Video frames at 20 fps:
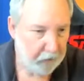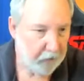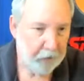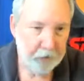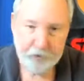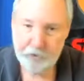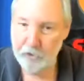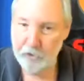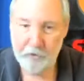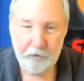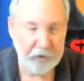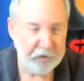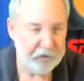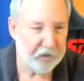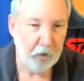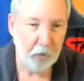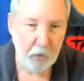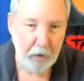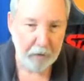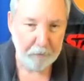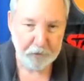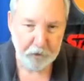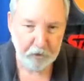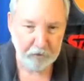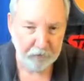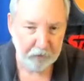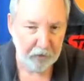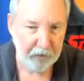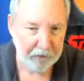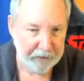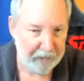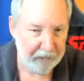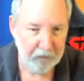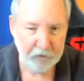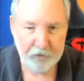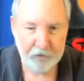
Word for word: So there is no web server on there.